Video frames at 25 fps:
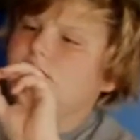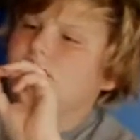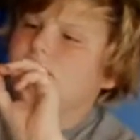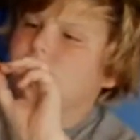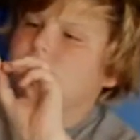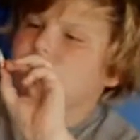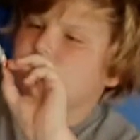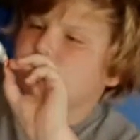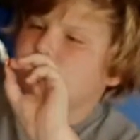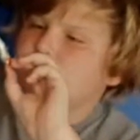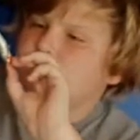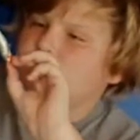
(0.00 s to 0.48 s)

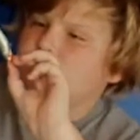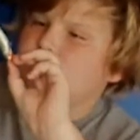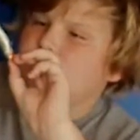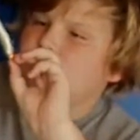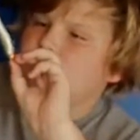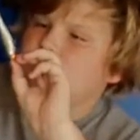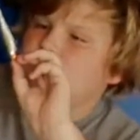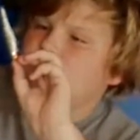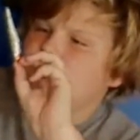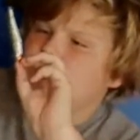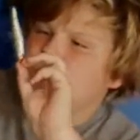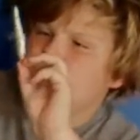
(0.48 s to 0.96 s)
it's like
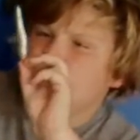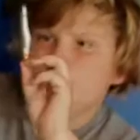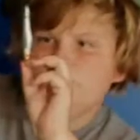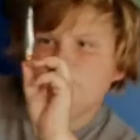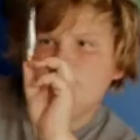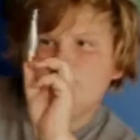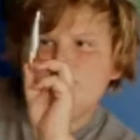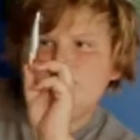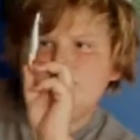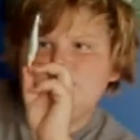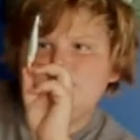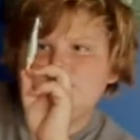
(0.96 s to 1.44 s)
a
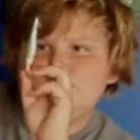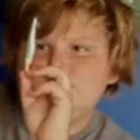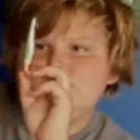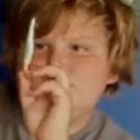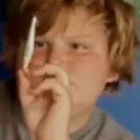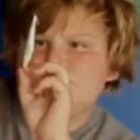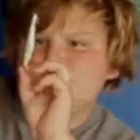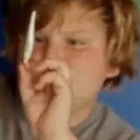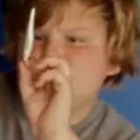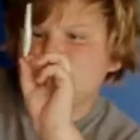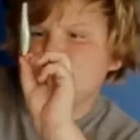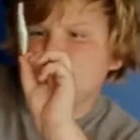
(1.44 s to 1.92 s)

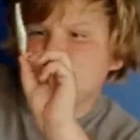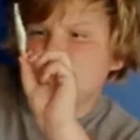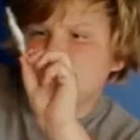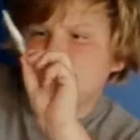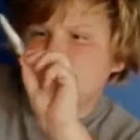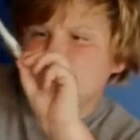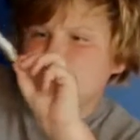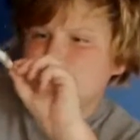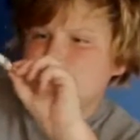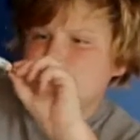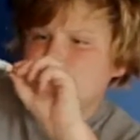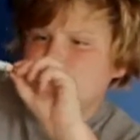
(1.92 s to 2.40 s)
greenish and
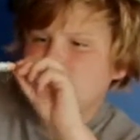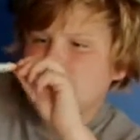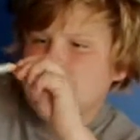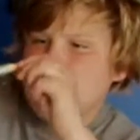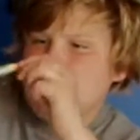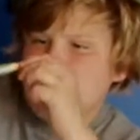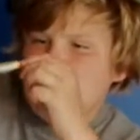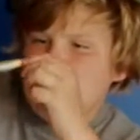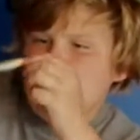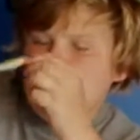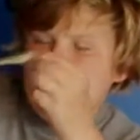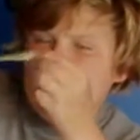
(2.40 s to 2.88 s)
silver.
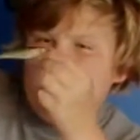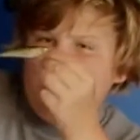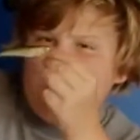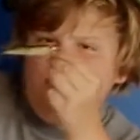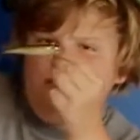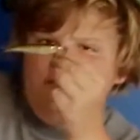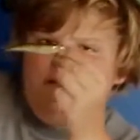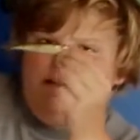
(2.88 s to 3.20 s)
I